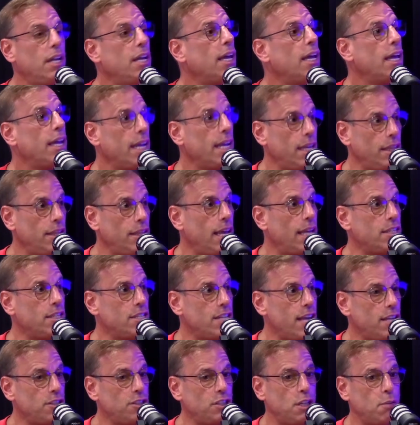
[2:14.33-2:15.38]
In that
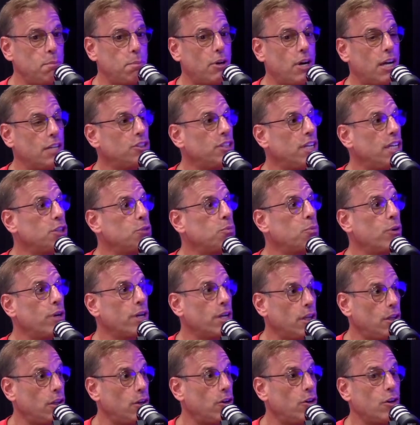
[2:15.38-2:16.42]
testing process, we're going to
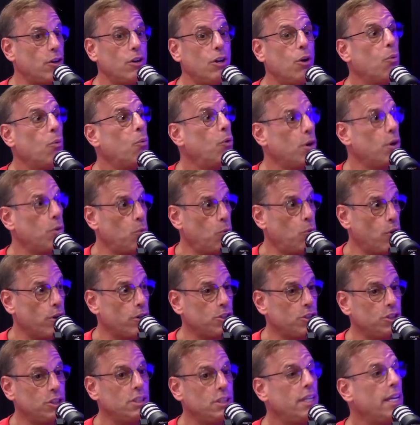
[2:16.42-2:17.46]
learn what works
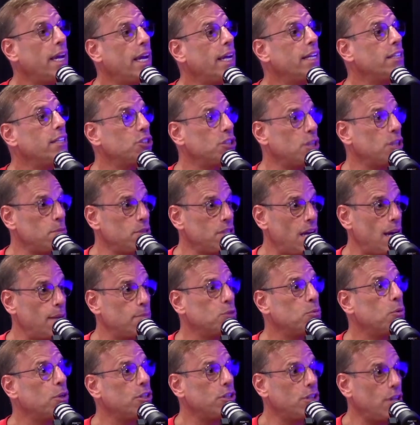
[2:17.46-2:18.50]
and sometimes what
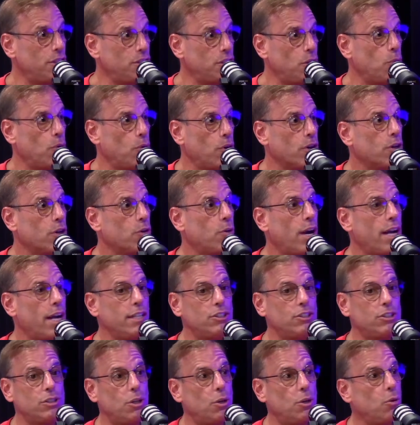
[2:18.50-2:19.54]
doesn't work, right?
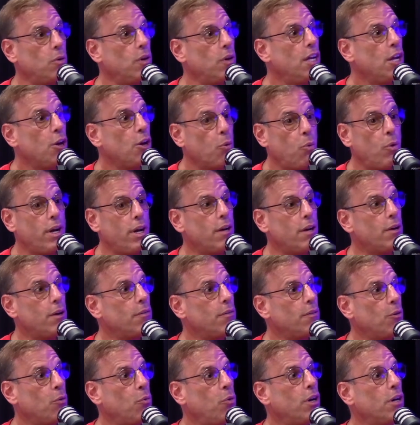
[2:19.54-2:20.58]
So
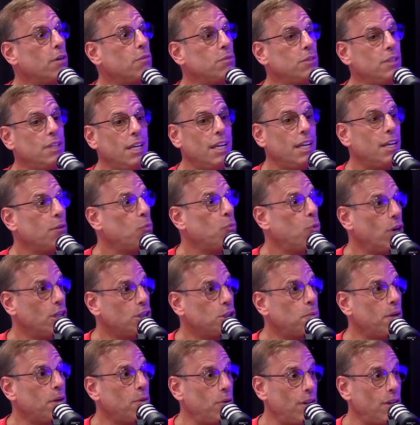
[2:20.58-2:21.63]
once we
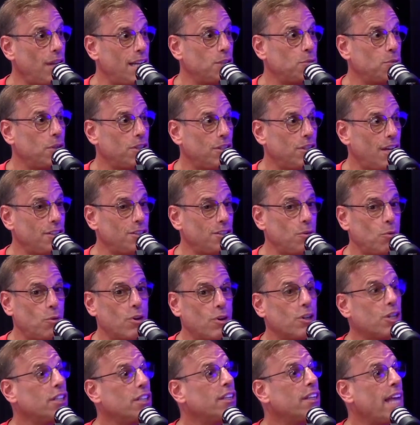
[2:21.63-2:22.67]
realize what doesn't work,
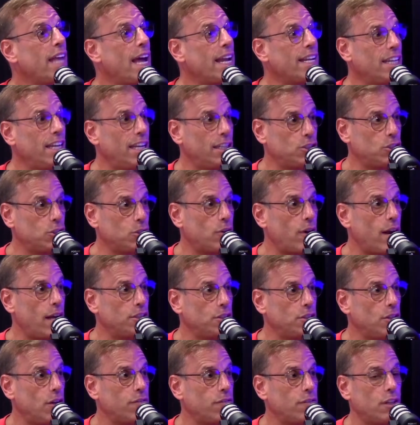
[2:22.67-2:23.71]
that gets scratched off
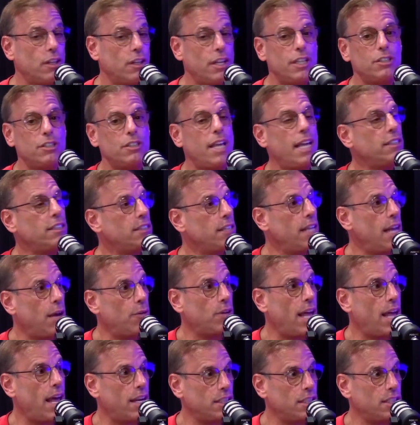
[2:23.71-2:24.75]
the list. That's now not
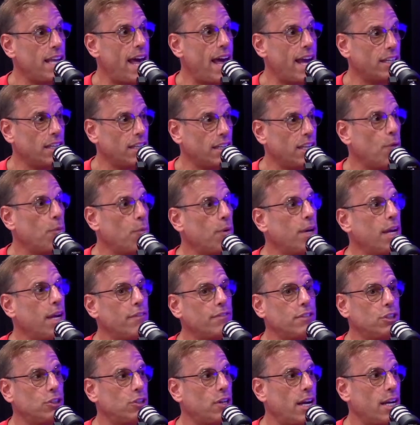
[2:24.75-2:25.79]
a tactic that we have to
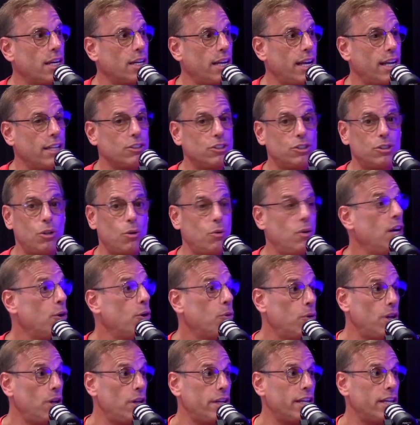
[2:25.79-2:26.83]
try again. So
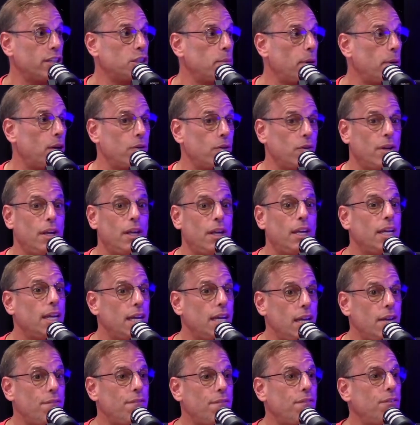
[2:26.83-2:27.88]
really it's about
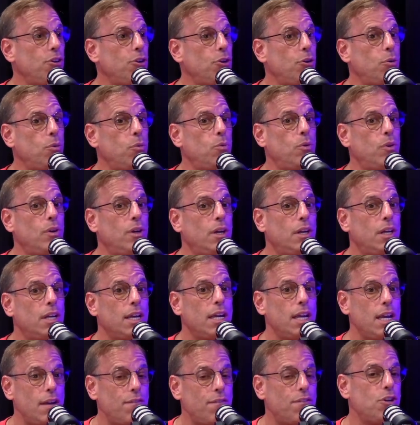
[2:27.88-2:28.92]
if you
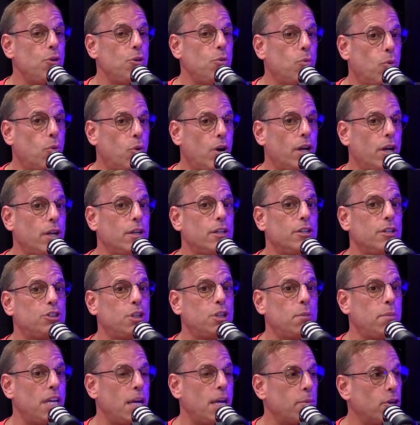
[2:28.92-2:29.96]
want to be
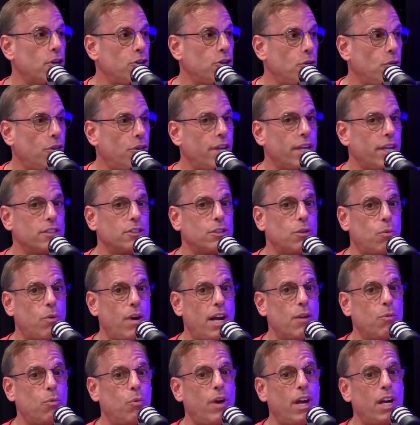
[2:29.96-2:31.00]
able to do things the right
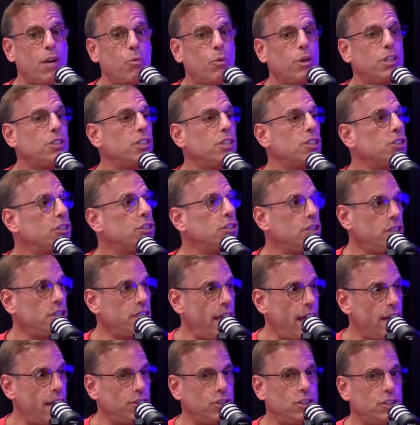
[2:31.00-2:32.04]
way, which is
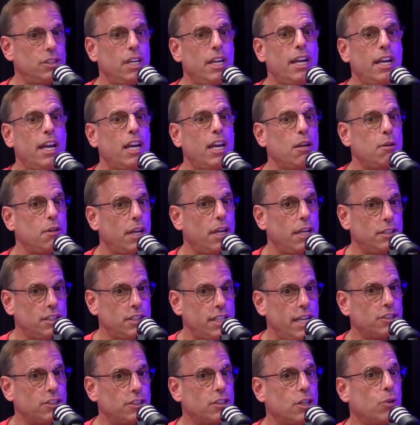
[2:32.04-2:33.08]
test and test
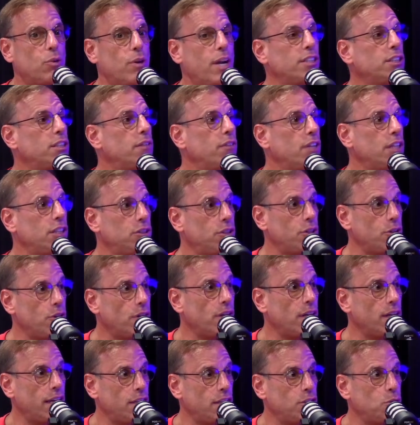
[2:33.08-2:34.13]
aggressively so you can
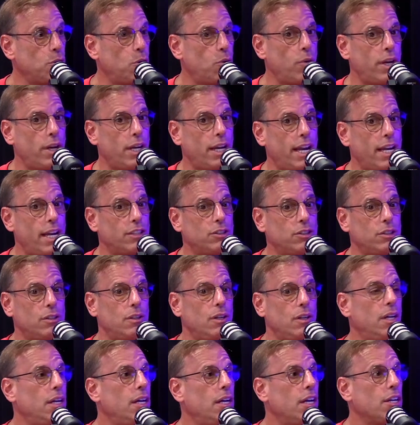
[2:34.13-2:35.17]
get to a winning answer,
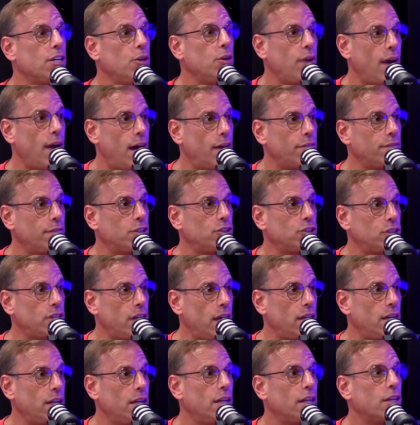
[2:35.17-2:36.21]
you have to set
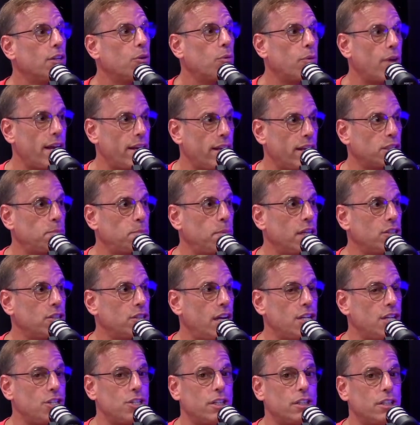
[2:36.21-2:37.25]
the right
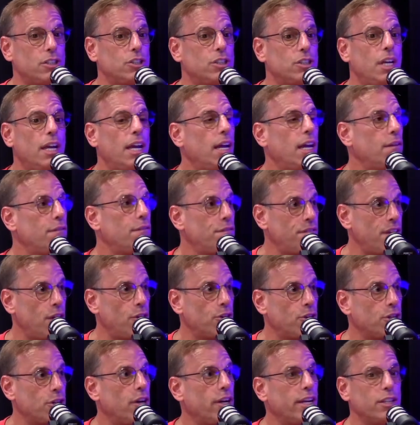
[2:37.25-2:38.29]
expectations, and failure
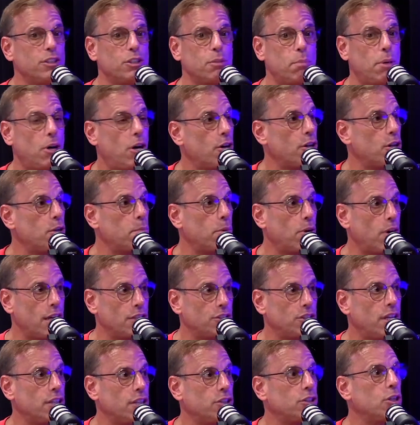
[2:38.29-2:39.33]
is a part of the process.
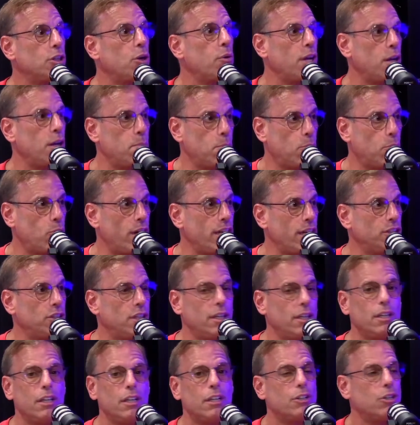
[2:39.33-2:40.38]
So embrace it.
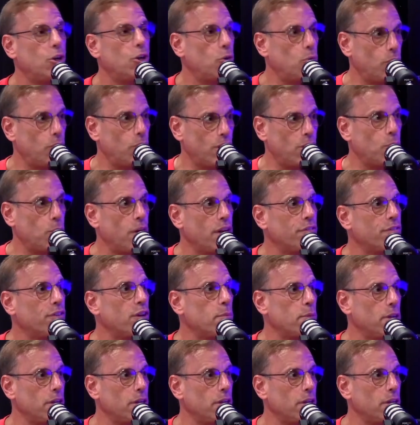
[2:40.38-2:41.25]
Don't run away from it.